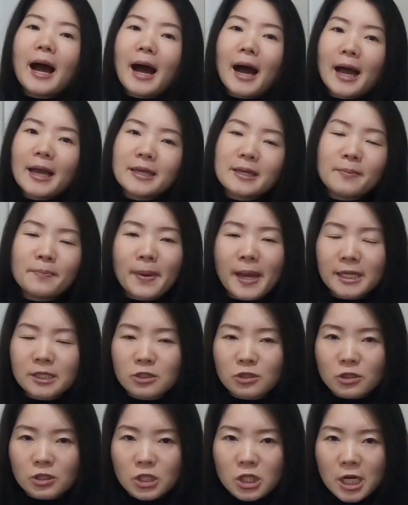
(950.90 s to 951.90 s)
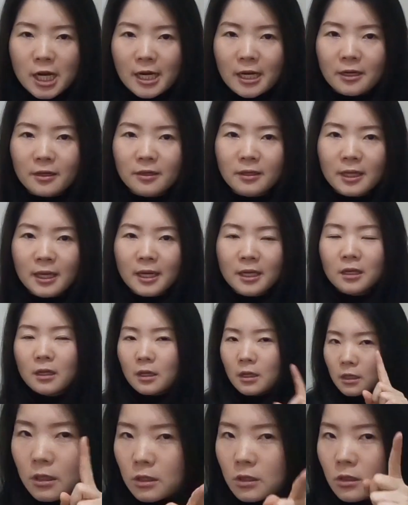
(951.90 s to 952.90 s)
I am back to Australia, okay?
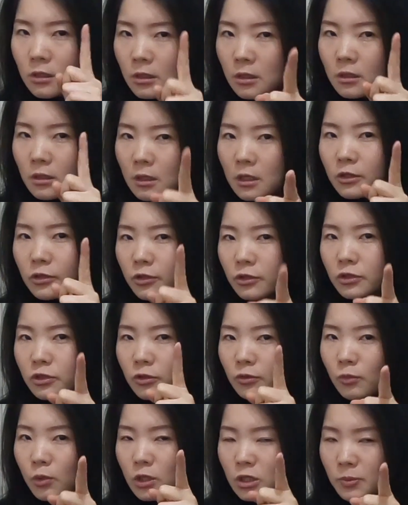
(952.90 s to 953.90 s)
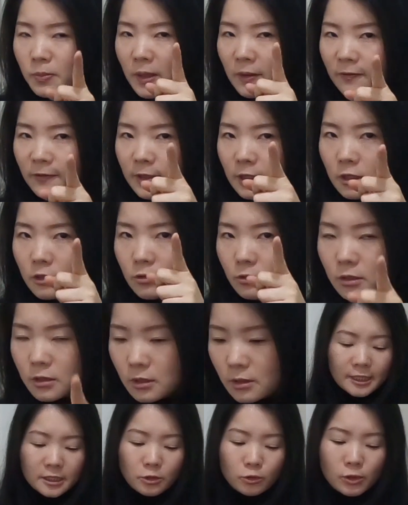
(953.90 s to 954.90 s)
You don't watch my videos.
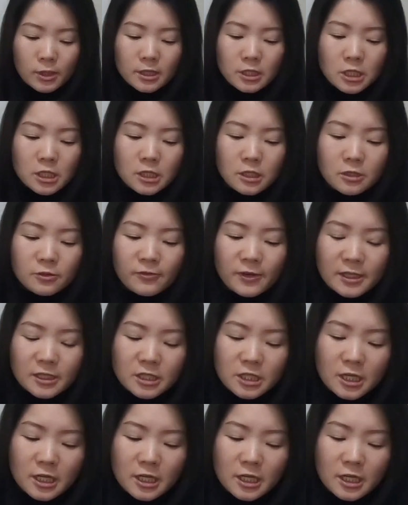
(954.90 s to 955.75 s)
Next question is from